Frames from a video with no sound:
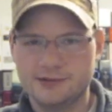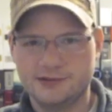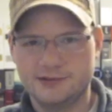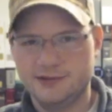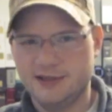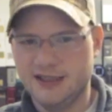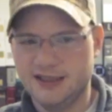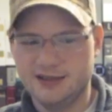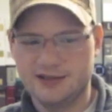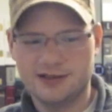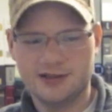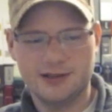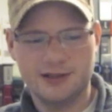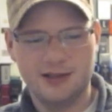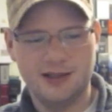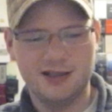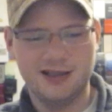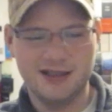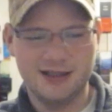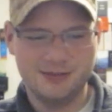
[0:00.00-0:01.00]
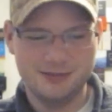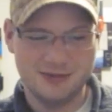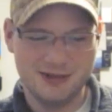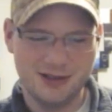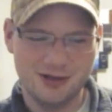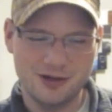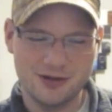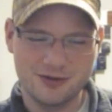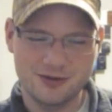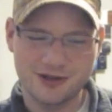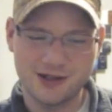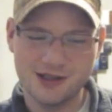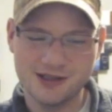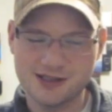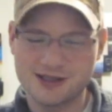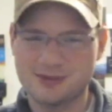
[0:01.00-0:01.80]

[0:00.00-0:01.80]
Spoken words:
Hint. Overall